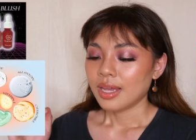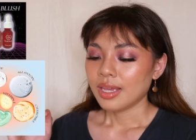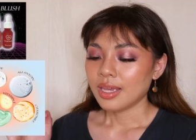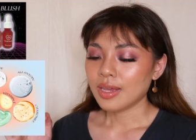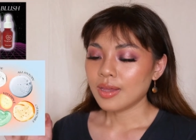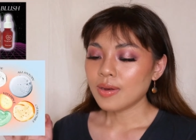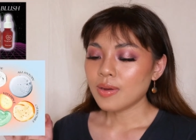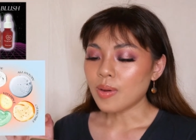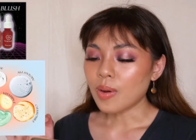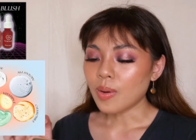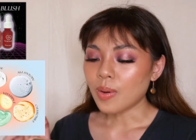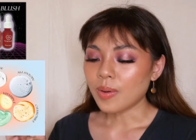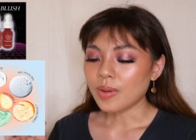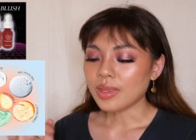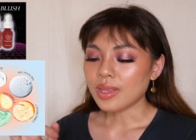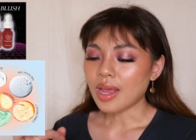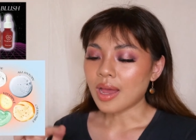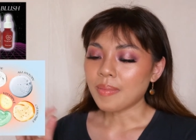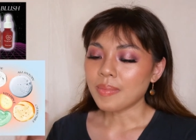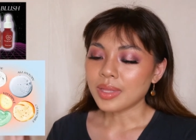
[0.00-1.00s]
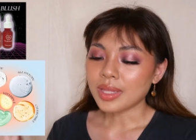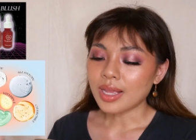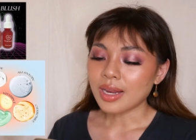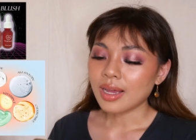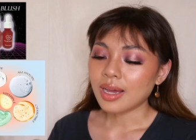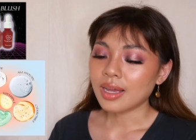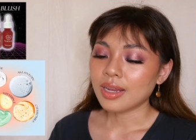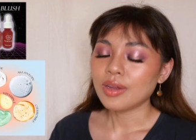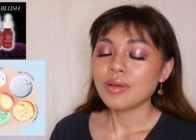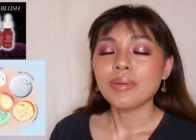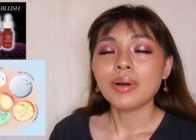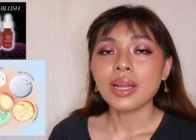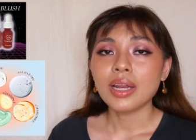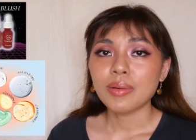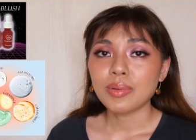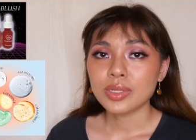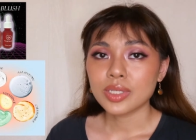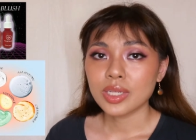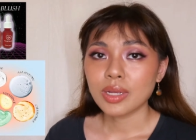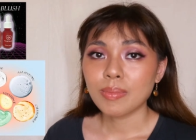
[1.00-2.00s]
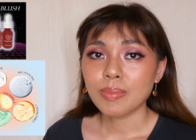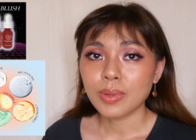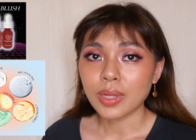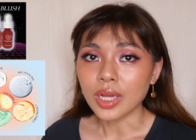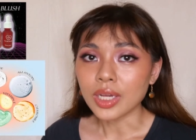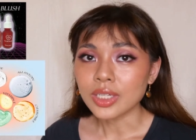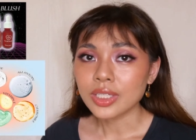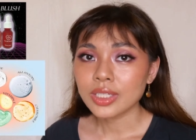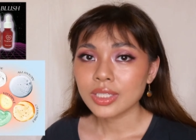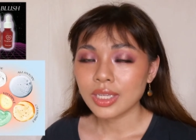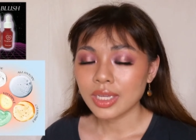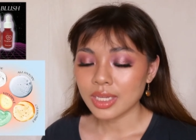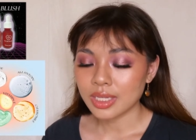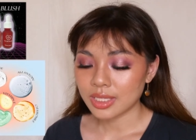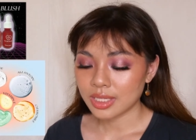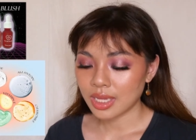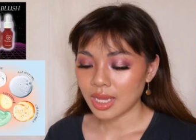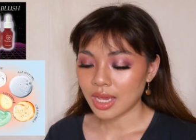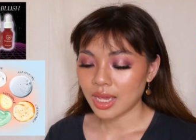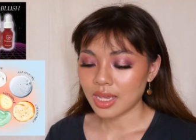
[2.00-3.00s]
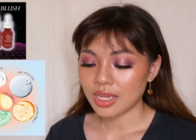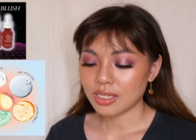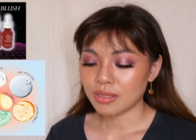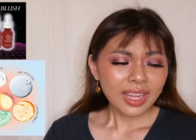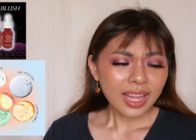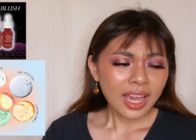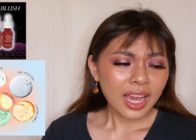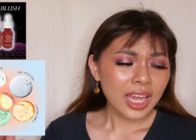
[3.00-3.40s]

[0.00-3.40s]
You know, ang dami talagang lumalabas na blush these days.